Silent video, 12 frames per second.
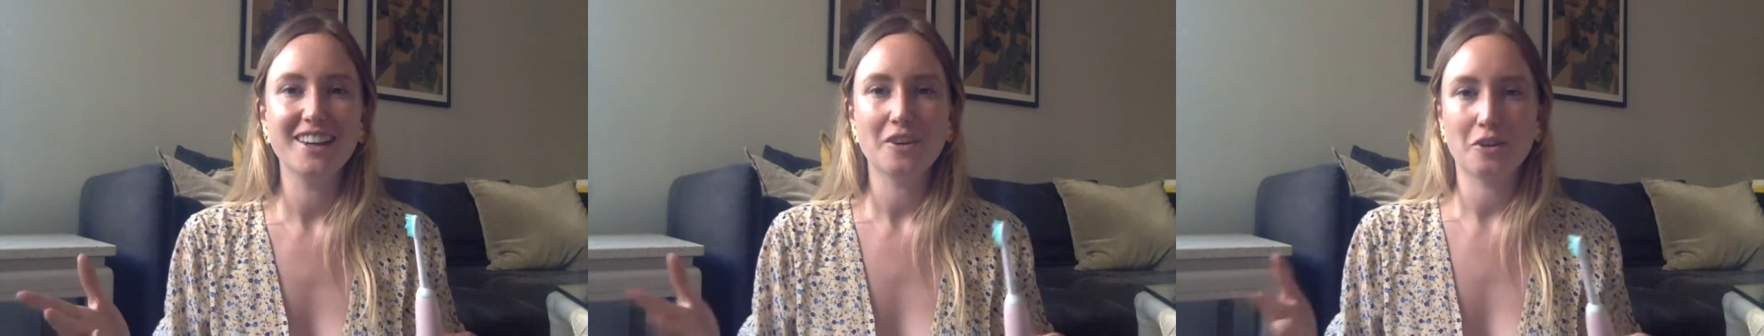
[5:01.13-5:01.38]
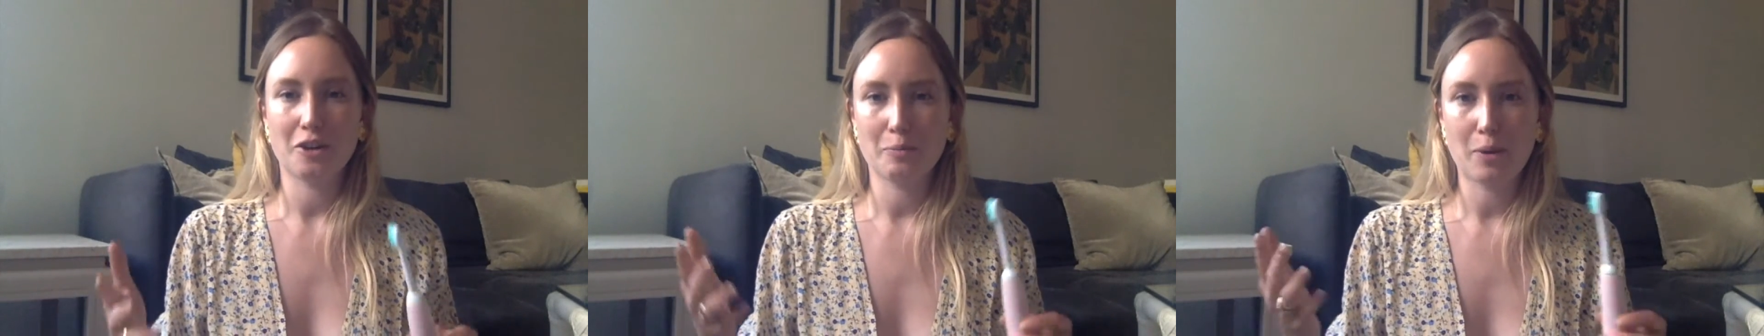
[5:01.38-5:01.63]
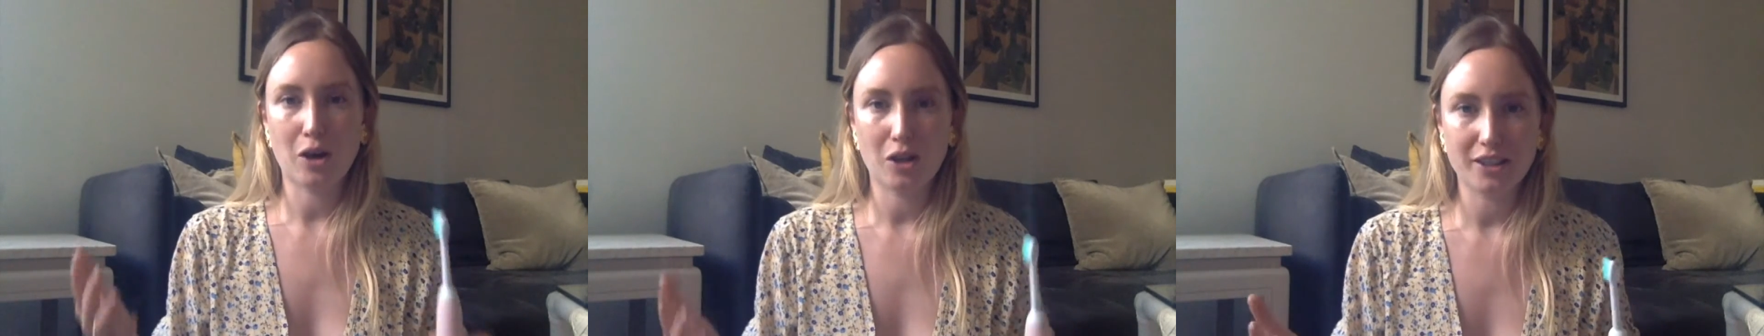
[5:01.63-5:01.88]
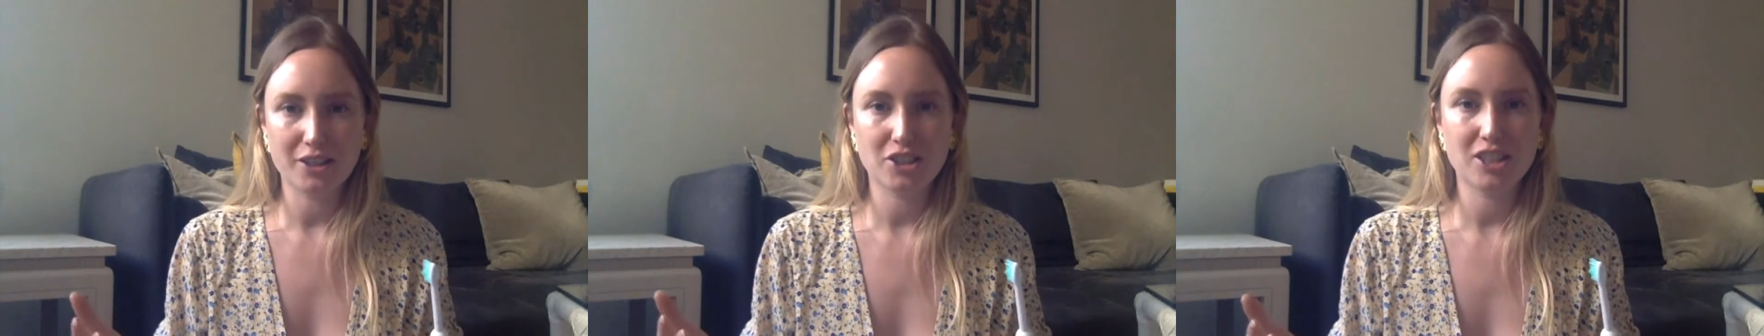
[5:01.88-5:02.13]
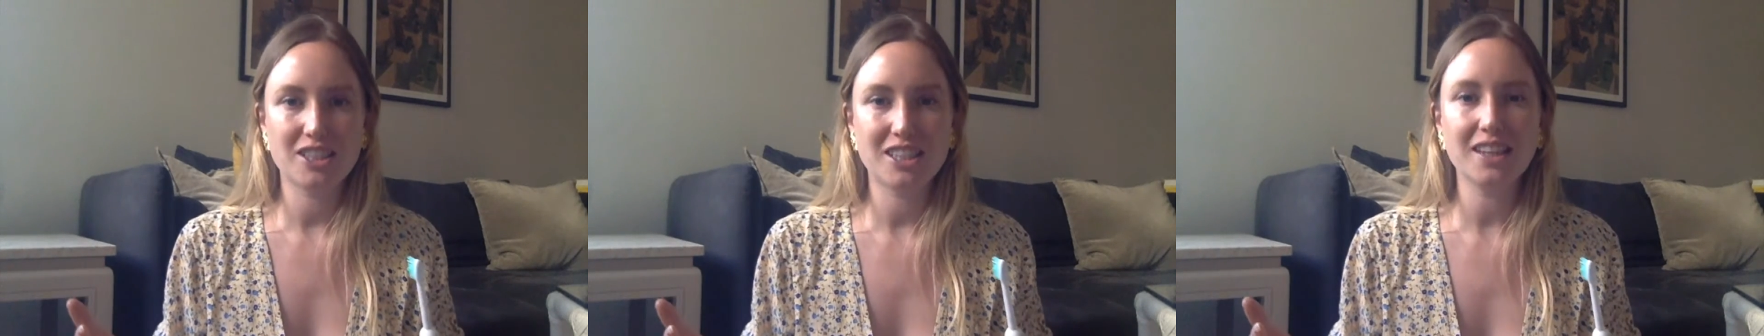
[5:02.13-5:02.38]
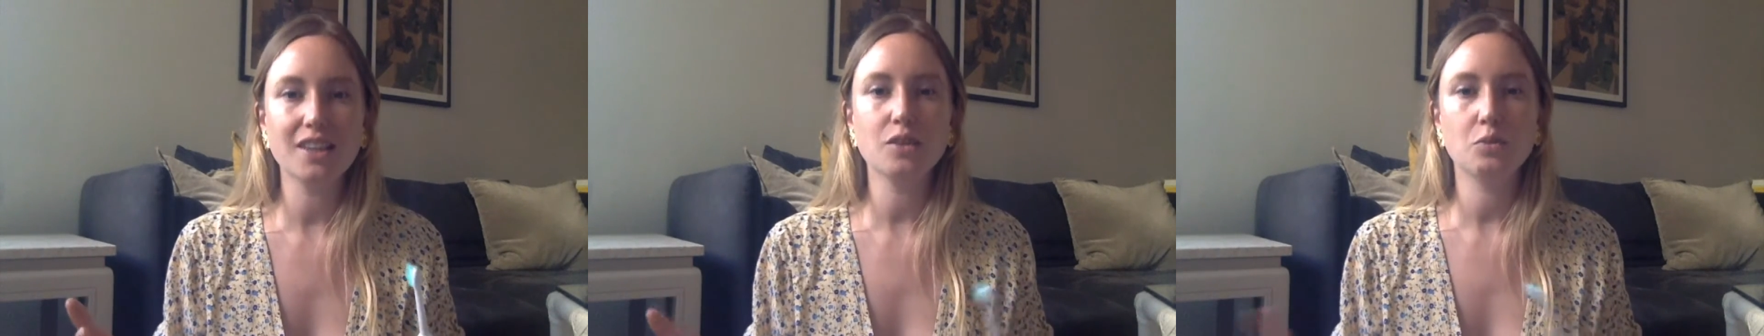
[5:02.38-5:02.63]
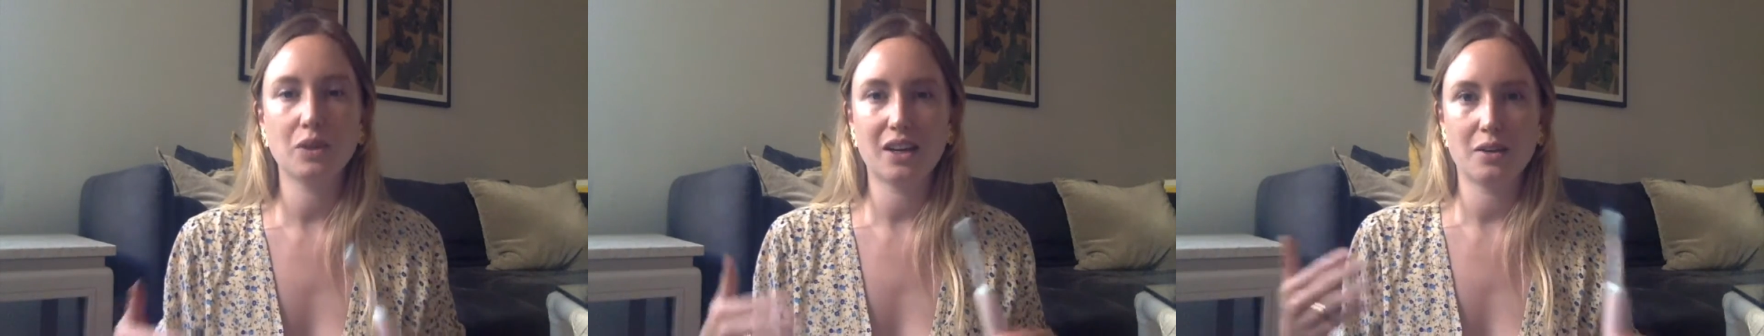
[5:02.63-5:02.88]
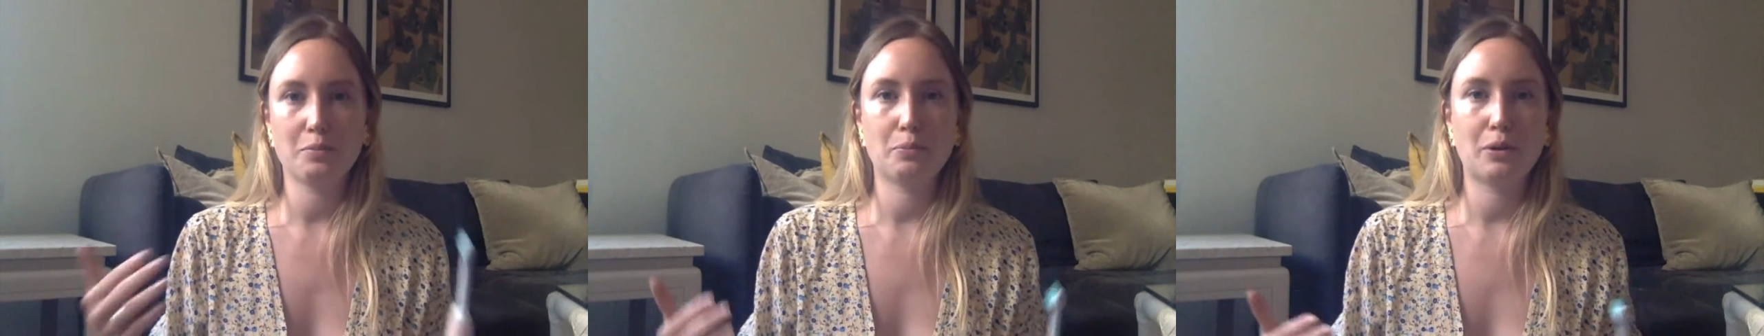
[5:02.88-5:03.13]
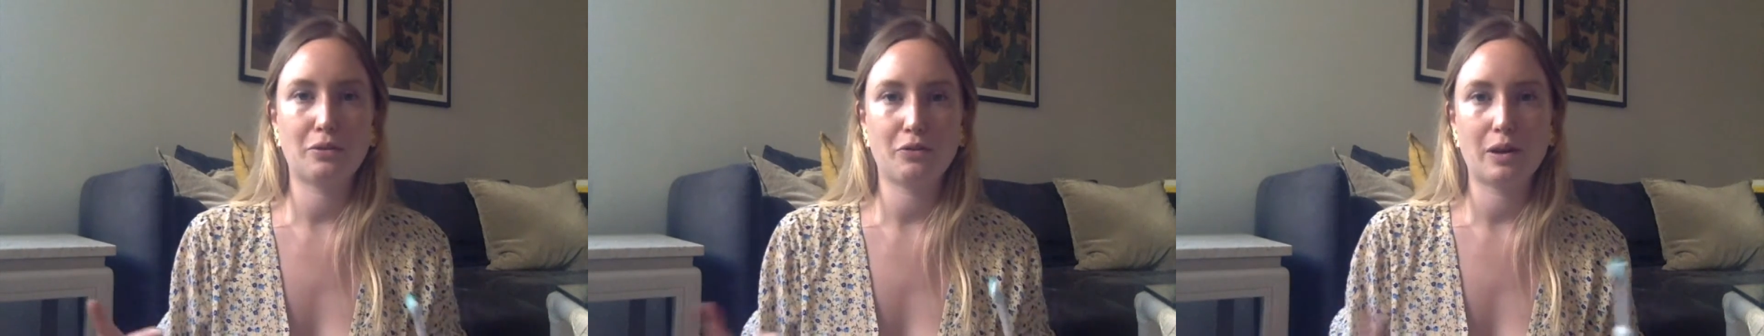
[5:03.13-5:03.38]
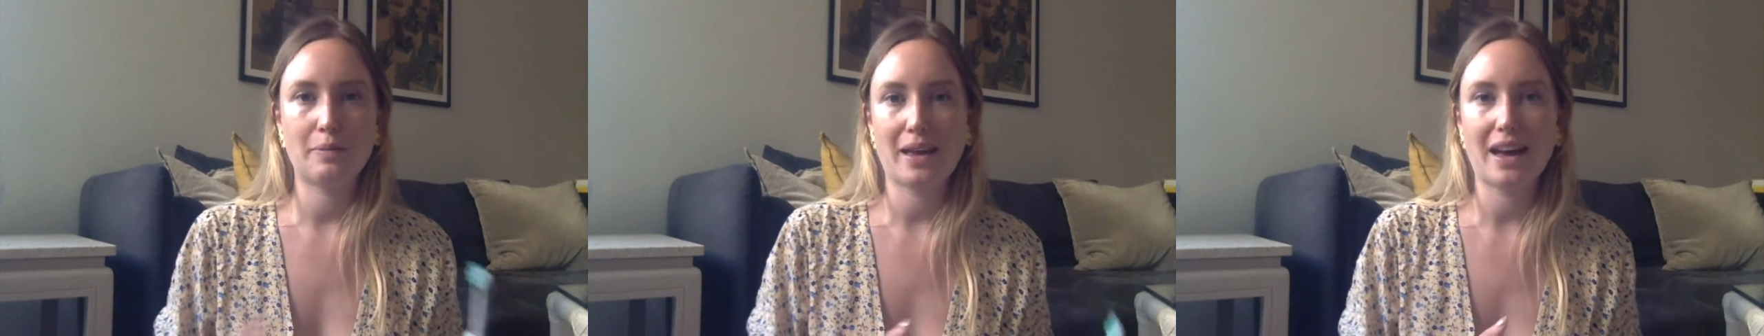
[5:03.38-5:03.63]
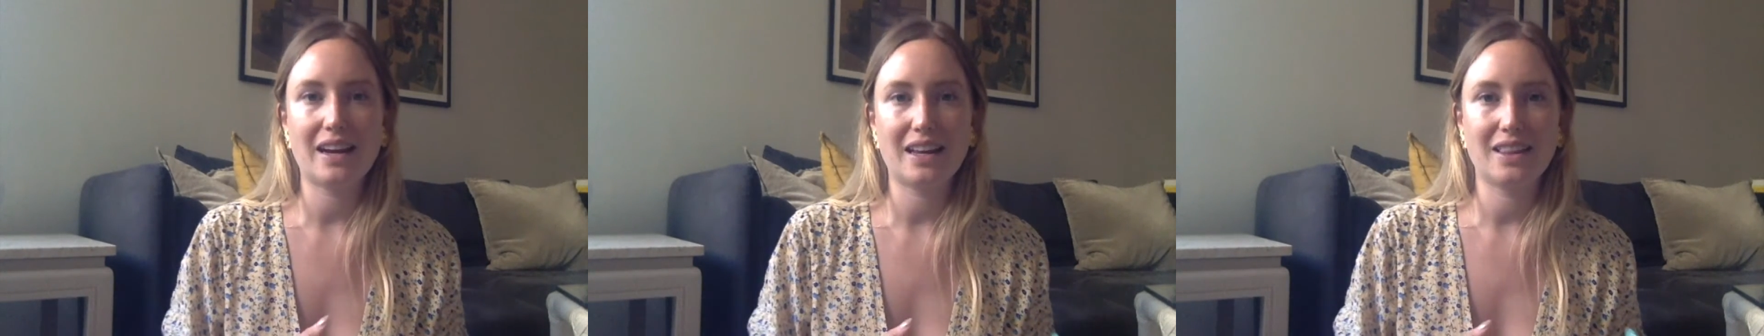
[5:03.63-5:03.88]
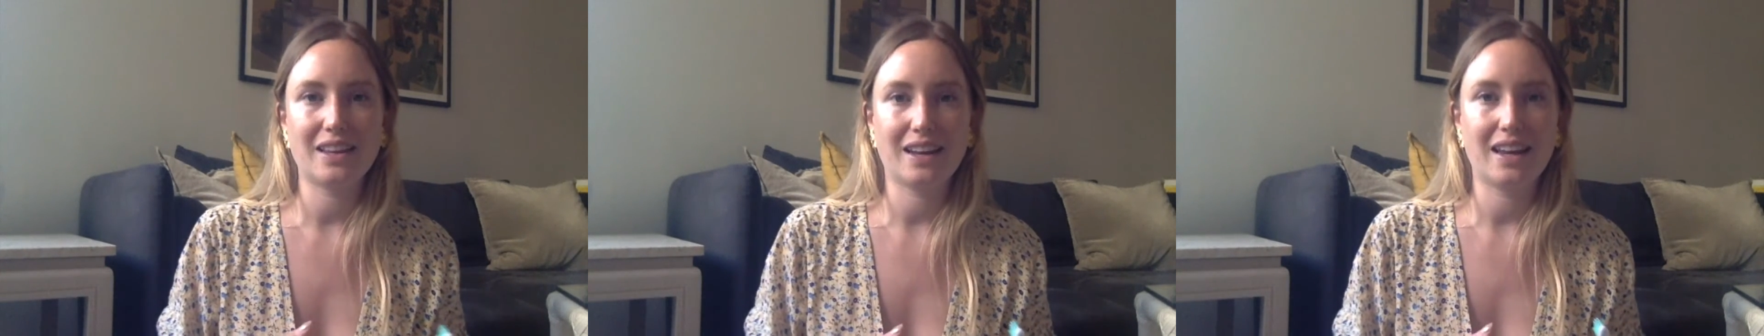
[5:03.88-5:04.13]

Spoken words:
or to polish the teeth, we can perform that in